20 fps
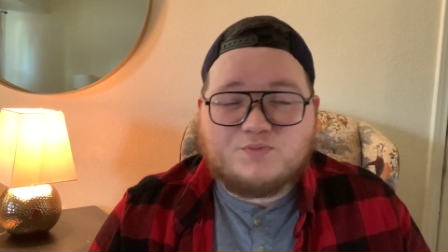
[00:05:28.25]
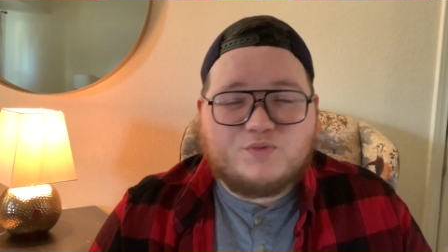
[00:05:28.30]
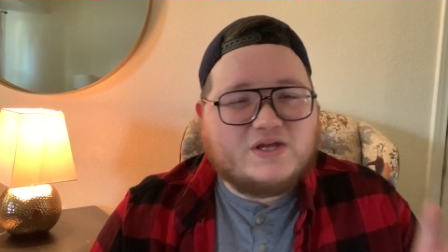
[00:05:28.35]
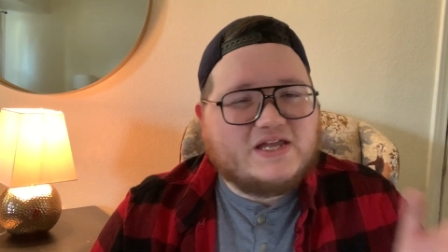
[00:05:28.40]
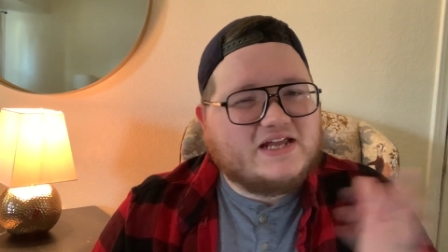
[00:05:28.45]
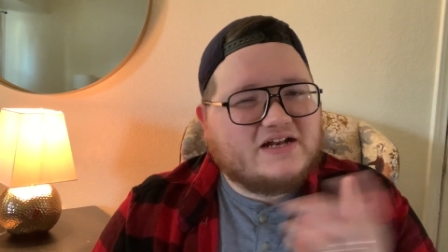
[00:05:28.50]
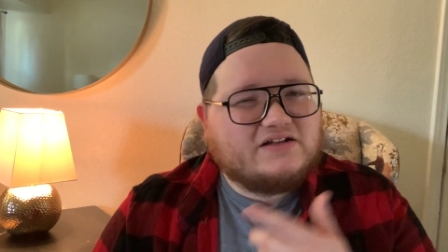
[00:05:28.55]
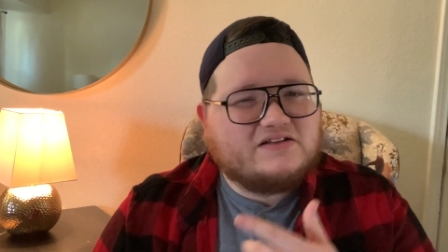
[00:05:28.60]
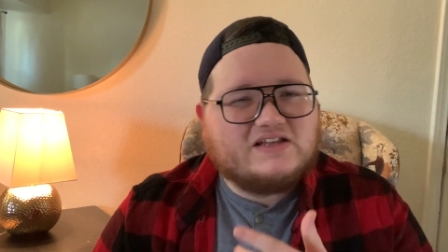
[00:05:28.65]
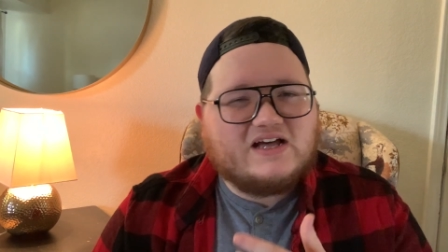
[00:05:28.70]
We
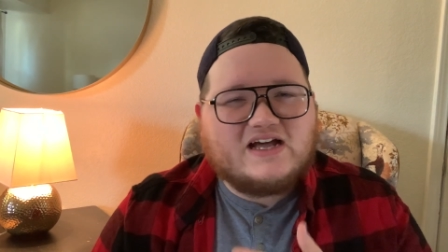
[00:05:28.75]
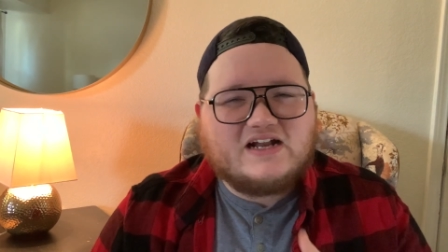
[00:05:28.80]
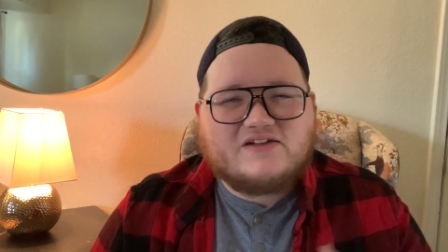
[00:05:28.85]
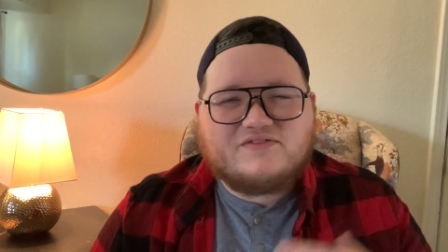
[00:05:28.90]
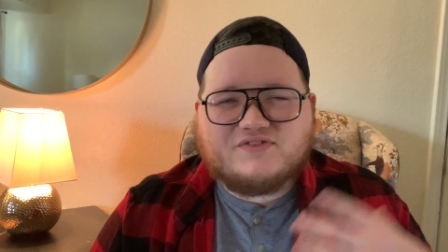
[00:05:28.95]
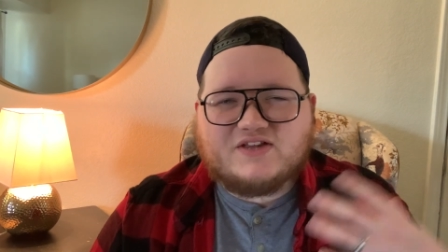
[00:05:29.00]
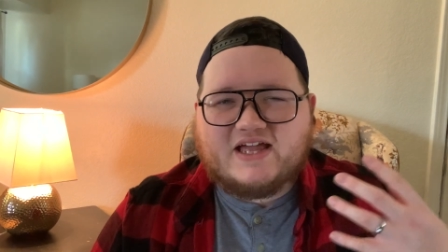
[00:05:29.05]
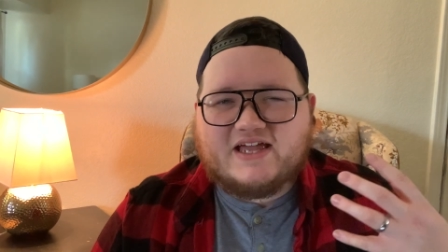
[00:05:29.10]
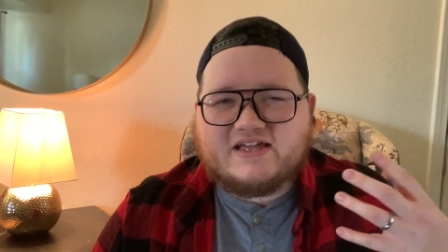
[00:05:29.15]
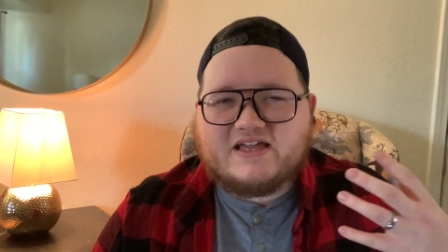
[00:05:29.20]
get a lot
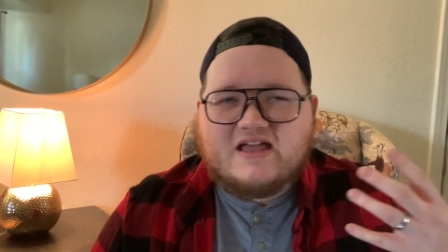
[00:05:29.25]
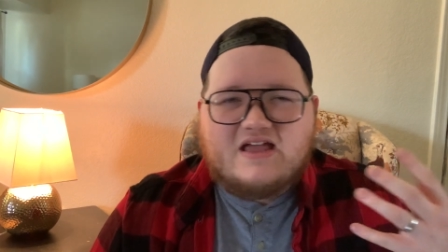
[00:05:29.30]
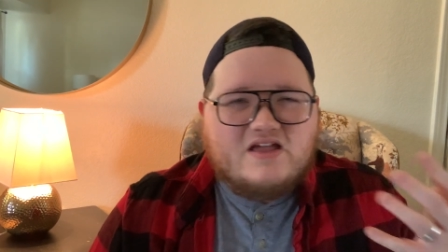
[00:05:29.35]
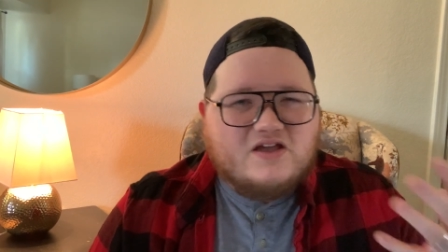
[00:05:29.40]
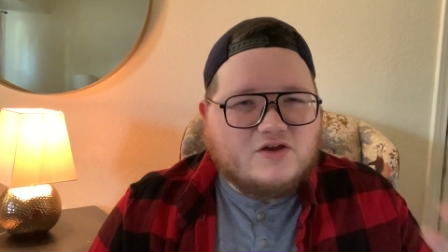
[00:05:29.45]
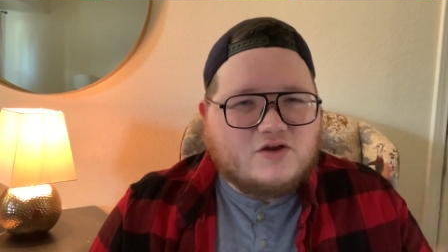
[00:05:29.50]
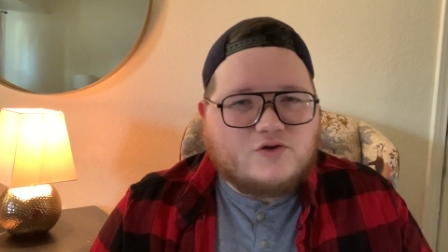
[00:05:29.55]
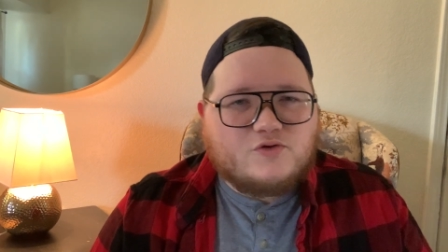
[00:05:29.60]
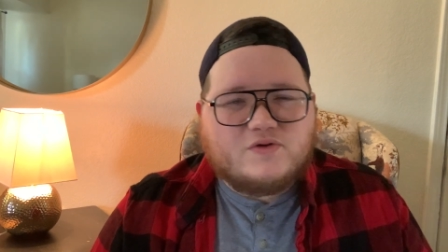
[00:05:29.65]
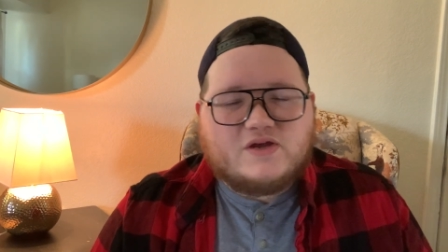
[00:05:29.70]
of like
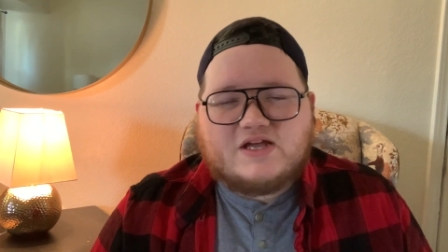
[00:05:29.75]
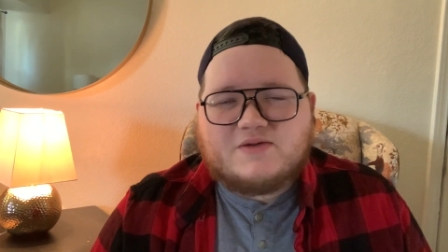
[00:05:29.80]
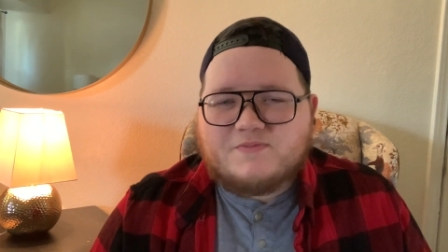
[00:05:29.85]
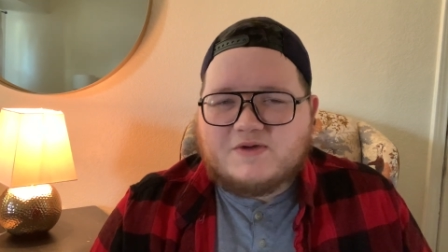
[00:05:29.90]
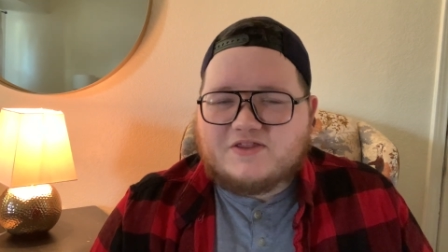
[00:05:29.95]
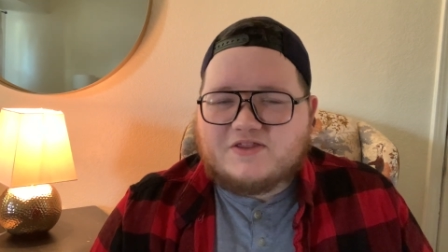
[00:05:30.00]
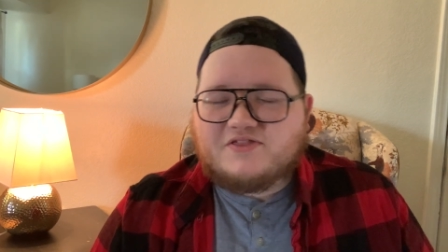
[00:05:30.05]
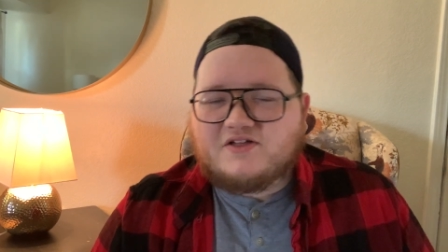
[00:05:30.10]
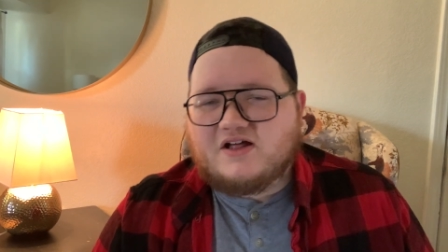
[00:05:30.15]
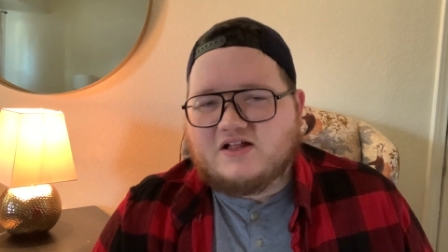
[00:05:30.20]
Greek
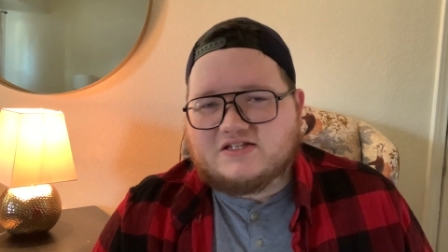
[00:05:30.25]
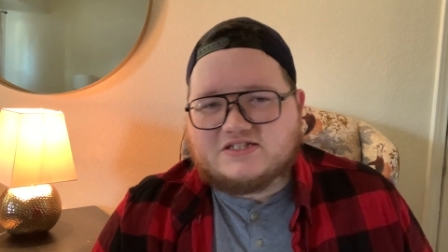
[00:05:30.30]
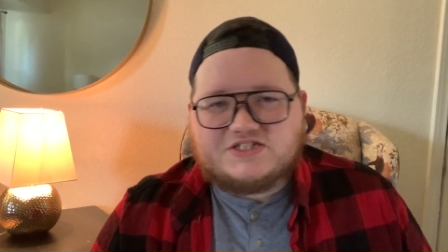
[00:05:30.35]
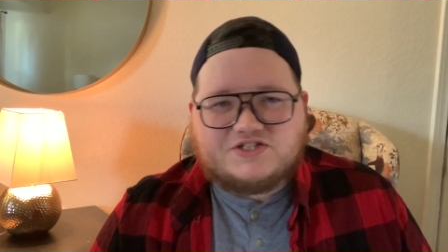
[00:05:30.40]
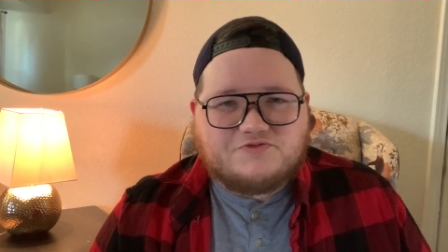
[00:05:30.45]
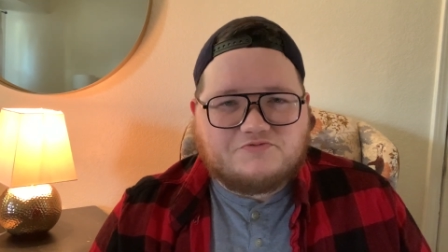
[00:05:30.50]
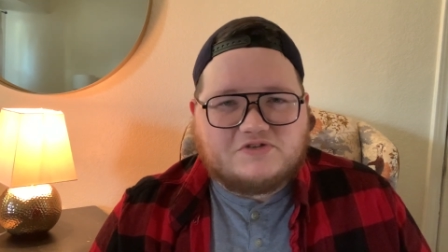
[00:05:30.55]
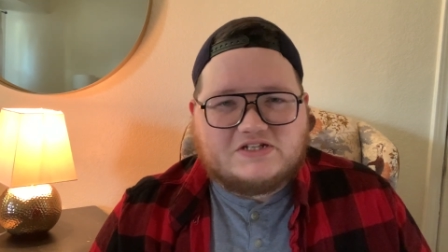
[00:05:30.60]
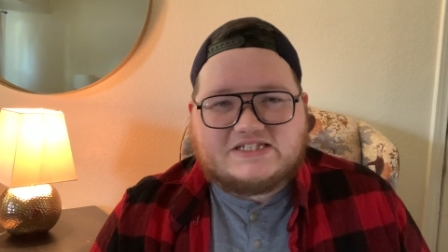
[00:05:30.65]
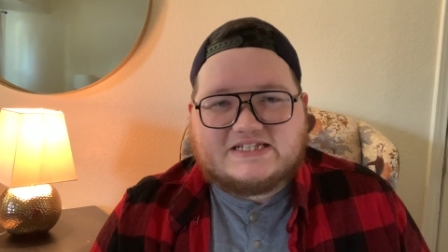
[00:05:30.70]
mythology
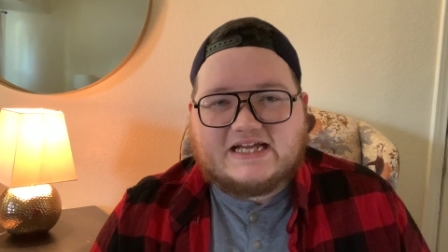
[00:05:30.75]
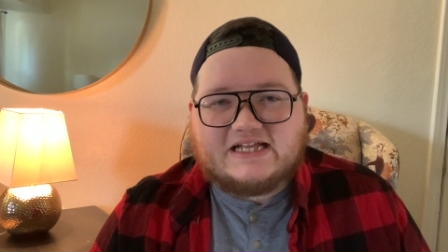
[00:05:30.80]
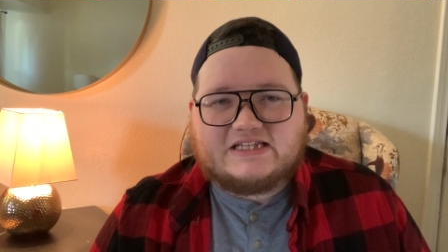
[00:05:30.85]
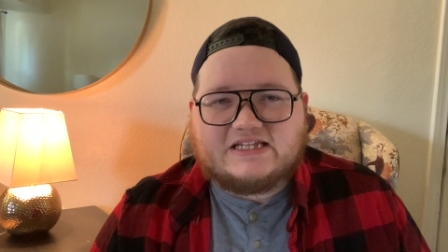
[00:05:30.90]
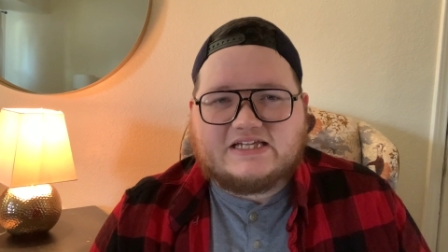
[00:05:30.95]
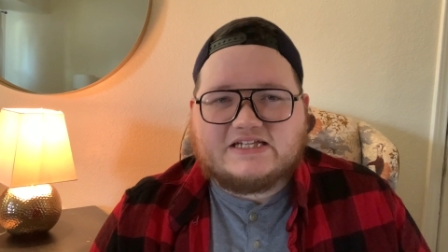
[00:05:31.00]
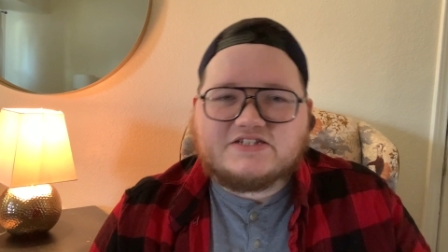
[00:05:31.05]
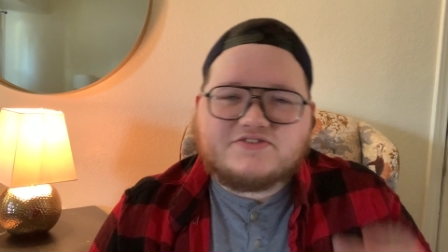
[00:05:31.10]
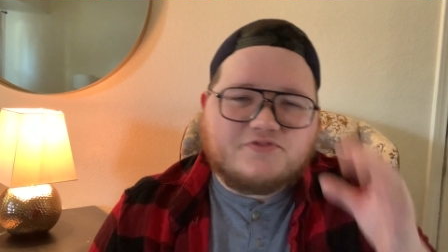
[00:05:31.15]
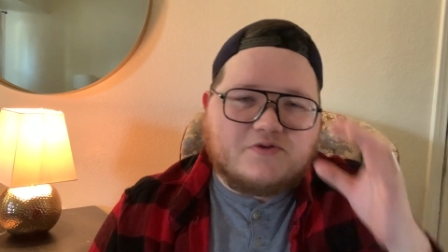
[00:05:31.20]

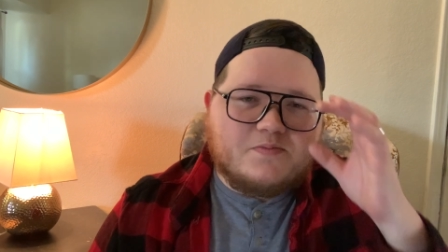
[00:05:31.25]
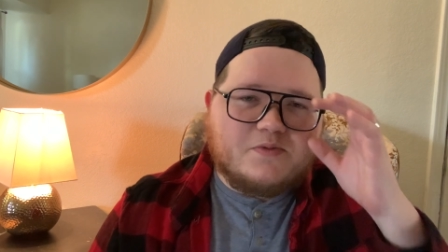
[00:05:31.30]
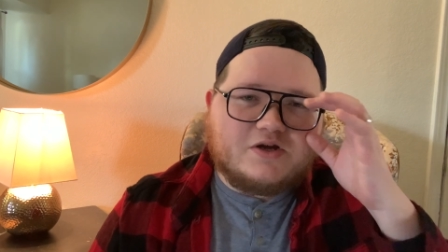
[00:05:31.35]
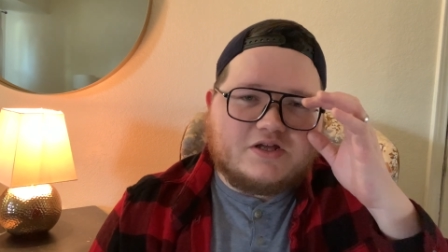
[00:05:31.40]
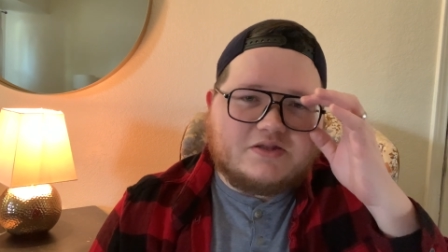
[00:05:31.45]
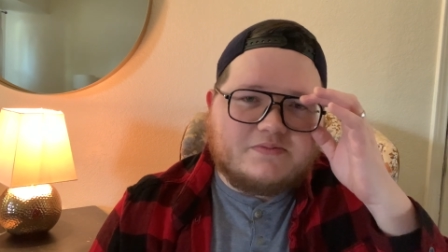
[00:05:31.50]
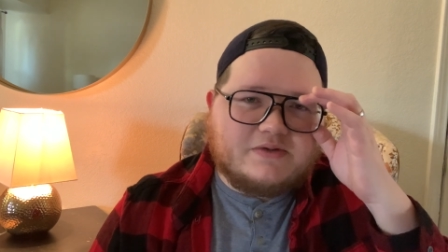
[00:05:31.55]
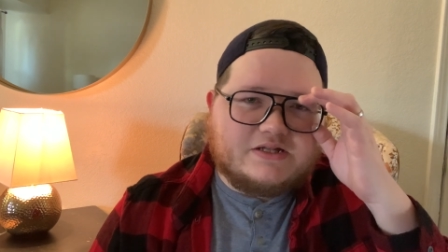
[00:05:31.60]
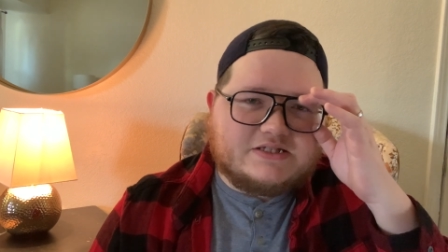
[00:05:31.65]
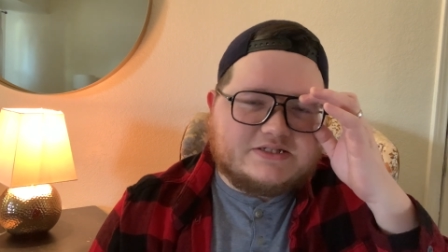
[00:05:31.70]
retellings from Book of
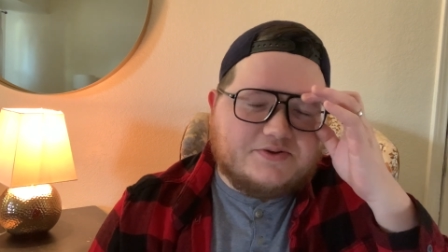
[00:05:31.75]
the Month,